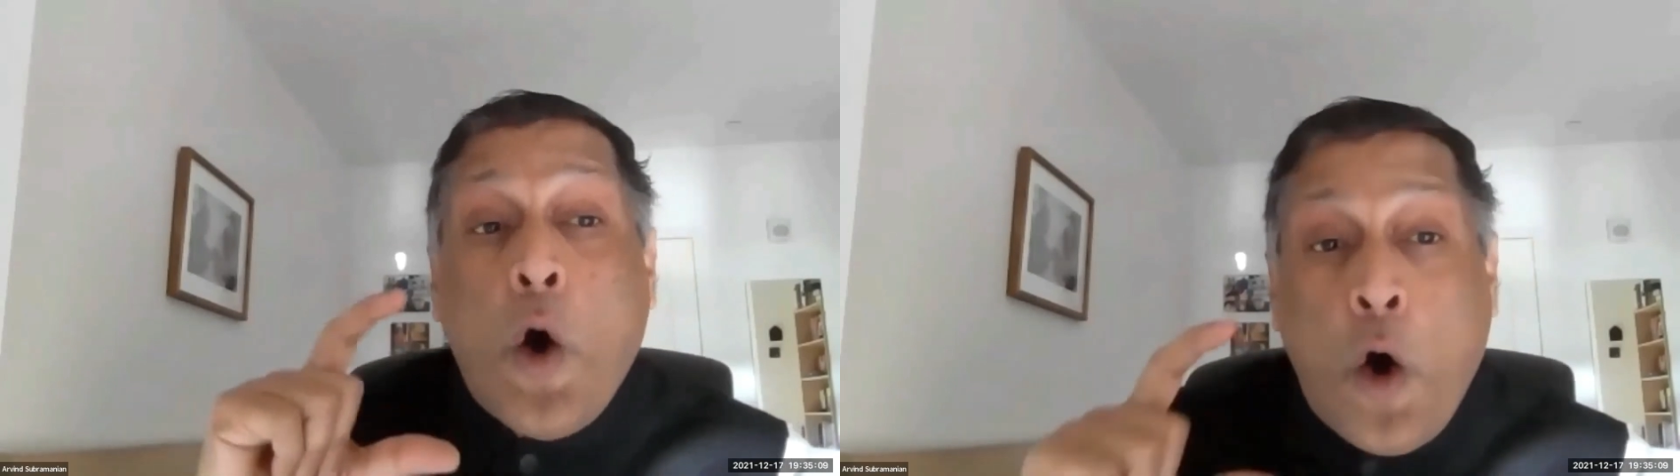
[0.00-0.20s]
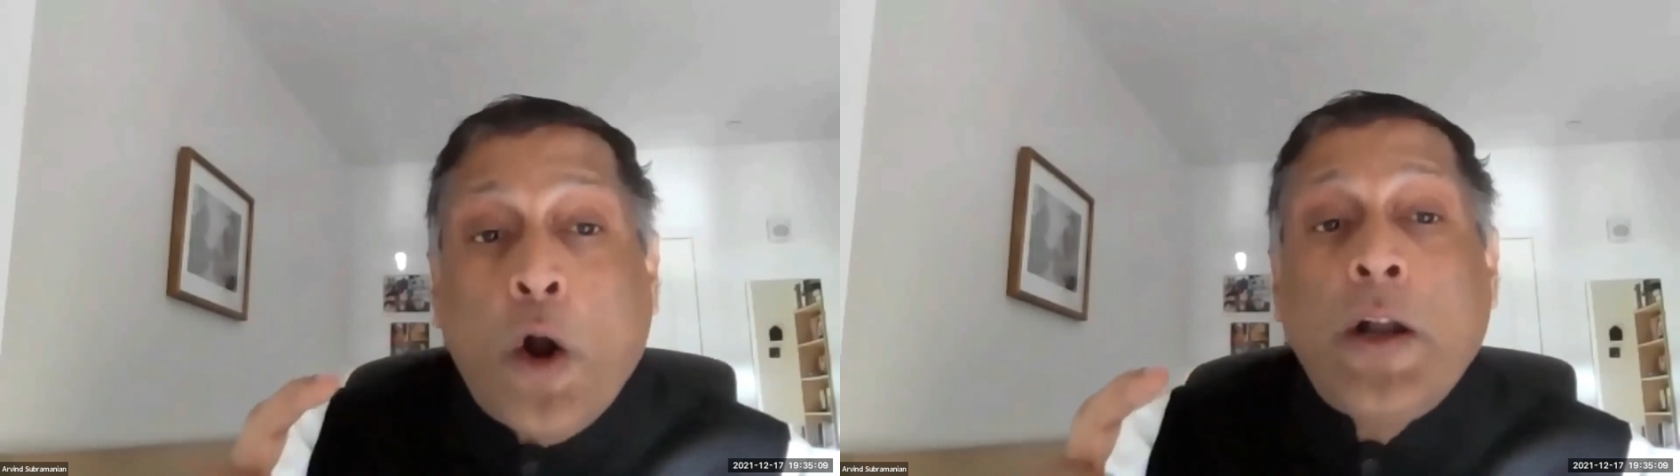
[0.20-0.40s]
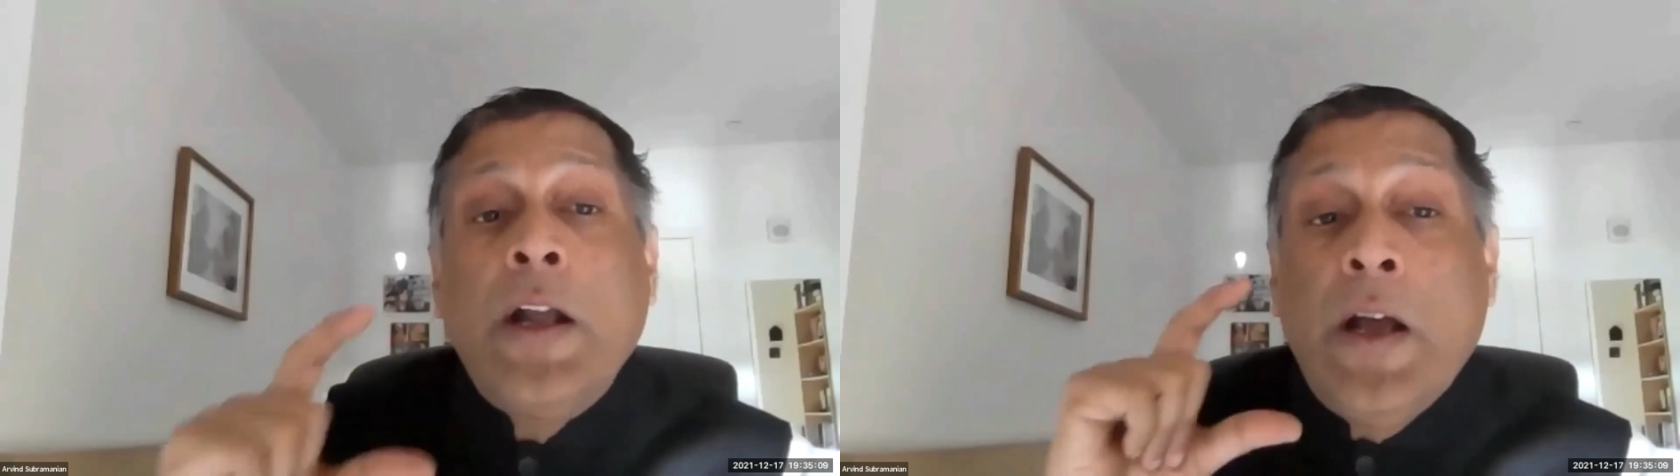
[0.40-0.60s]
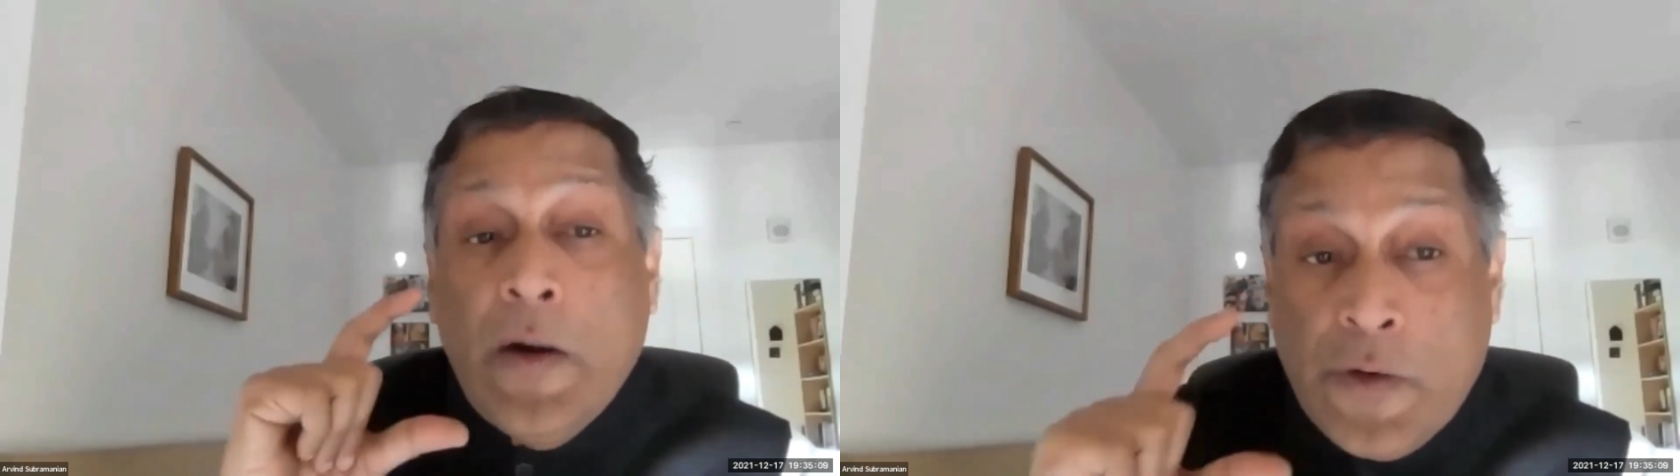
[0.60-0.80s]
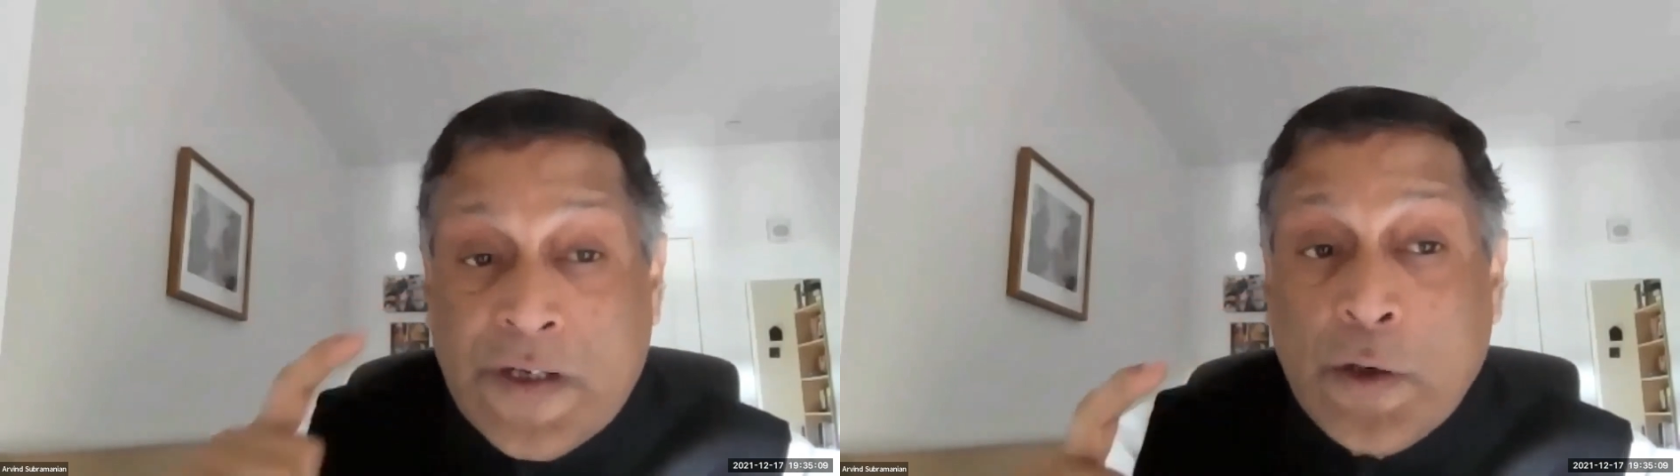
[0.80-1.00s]
on
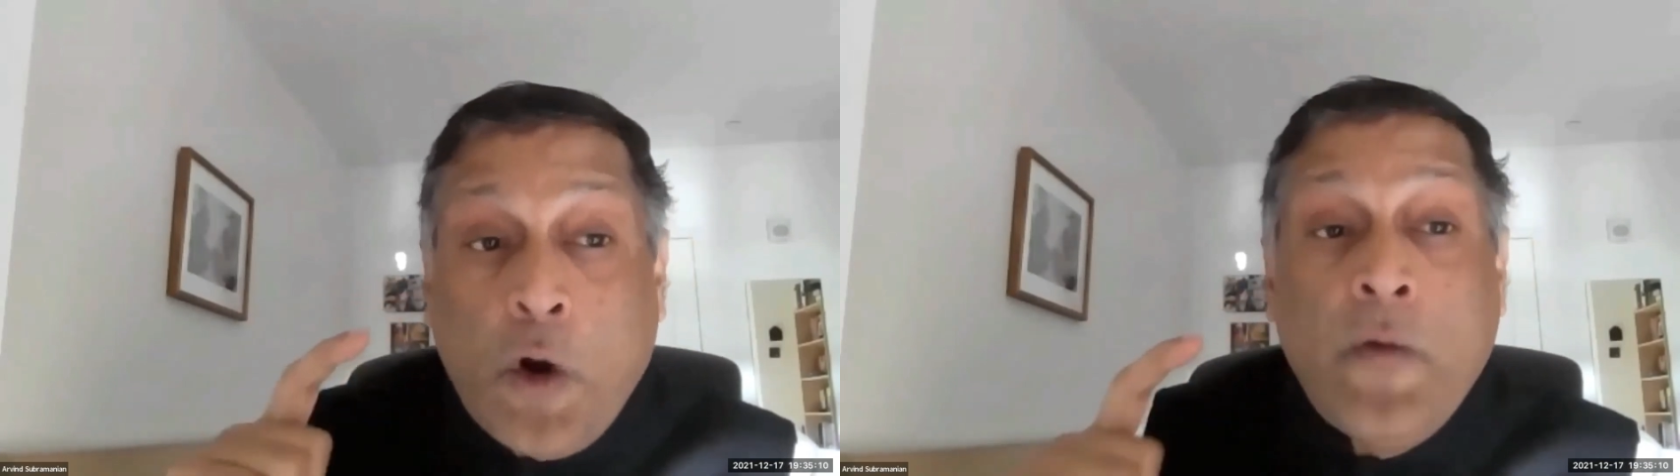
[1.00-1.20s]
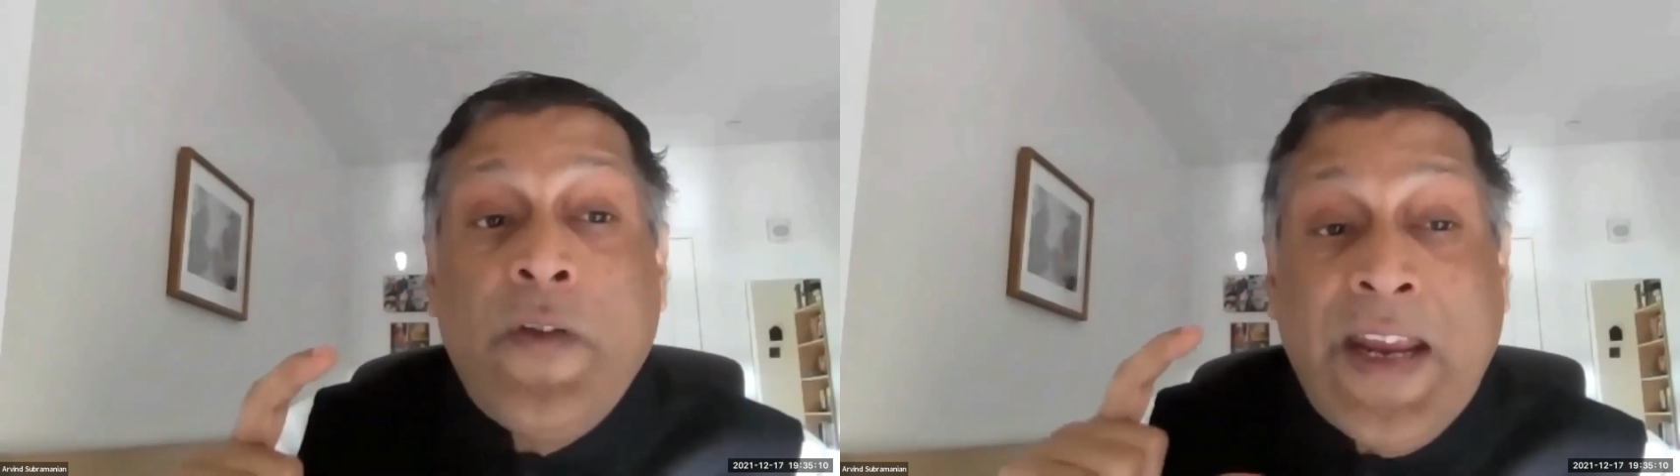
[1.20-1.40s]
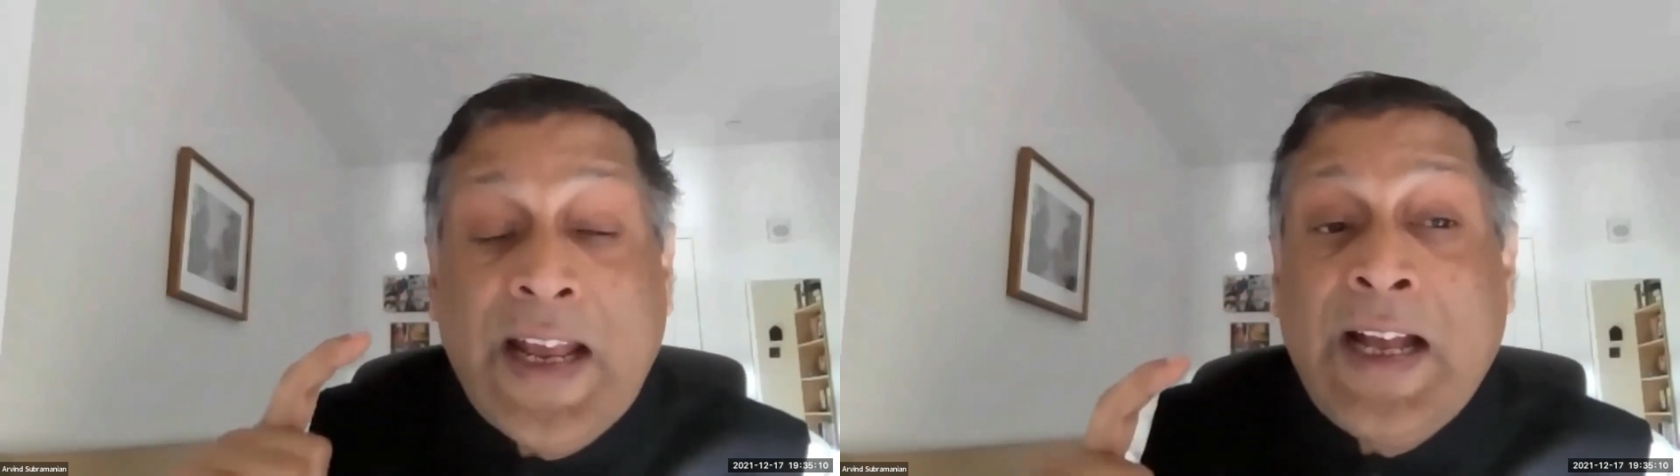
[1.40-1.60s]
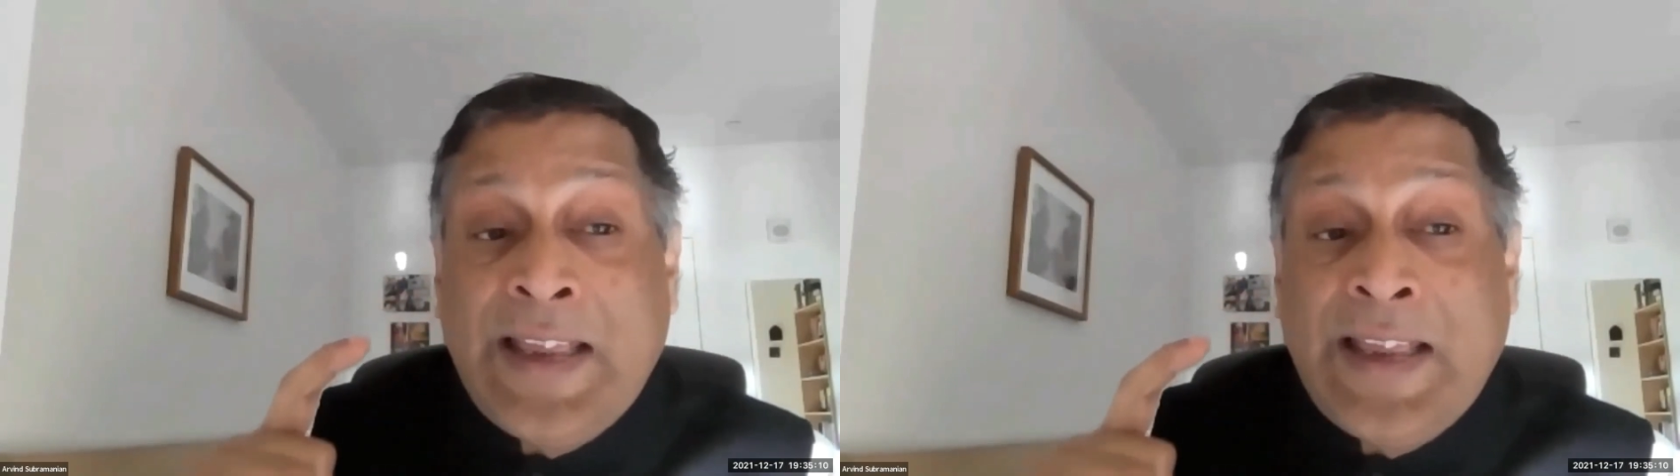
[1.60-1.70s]
resolving